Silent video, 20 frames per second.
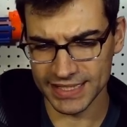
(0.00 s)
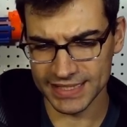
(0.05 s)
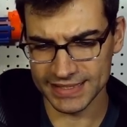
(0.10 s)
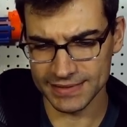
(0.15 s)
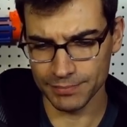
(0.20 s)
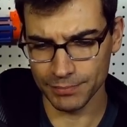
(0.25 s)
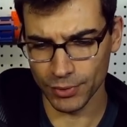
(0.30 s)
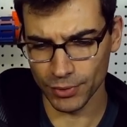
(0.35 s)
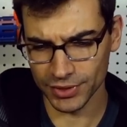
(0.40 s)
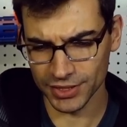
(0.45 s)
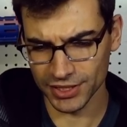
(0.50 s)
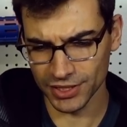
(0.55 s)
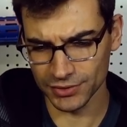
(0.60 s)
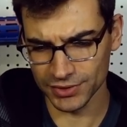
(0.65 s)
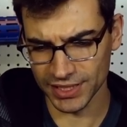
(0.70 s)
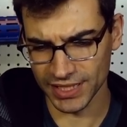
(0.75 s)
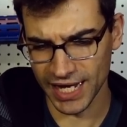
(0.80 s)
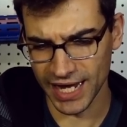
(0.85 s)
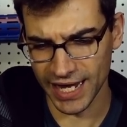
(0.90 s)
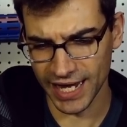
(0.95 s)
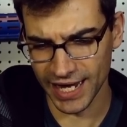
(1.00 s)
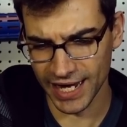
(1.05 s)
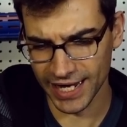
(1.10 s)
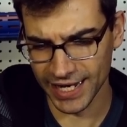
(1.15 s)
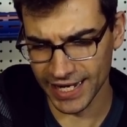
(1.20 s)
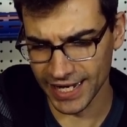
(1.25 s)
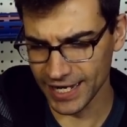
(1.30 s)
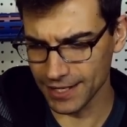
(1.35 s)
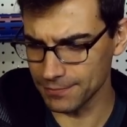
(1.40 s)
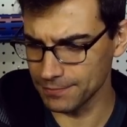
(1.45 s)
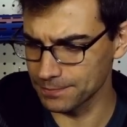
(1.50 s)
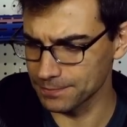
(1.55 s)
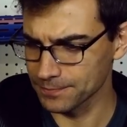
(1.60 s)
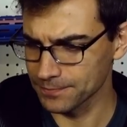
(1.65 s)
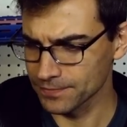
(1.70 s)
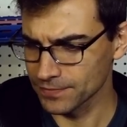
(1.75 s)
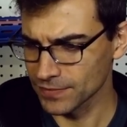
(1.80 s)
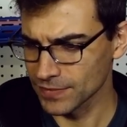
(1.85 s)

It's important to note that I am